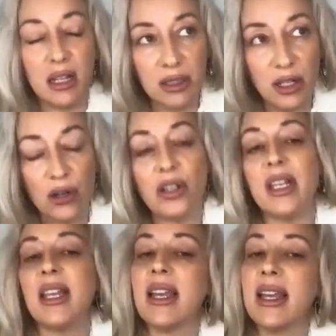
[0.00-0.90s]

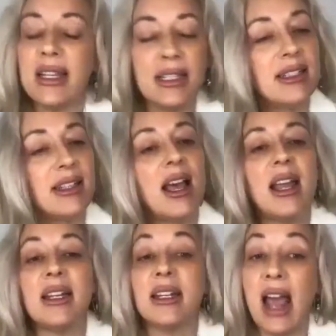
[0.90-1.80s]
literally
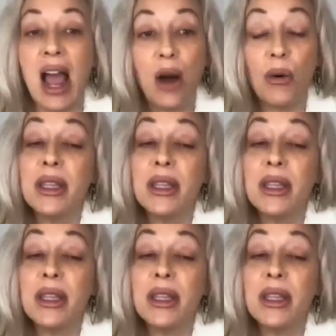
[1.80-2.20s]
inside and out,